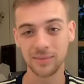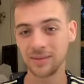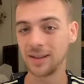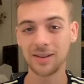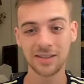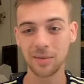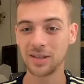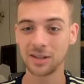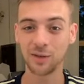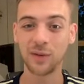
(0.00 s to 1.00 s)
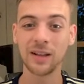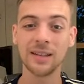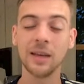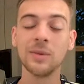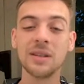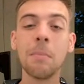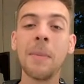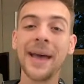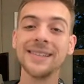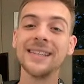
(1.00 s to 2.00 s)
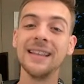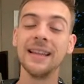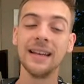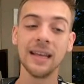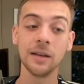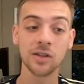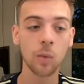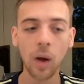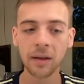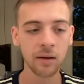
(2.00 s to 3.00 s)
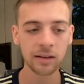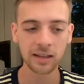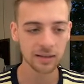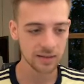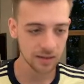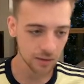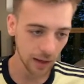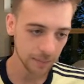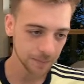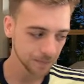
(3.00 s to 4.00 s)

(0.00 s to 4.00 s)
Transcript: last time he touched the field, he was the best in the league. So why can't he continue that?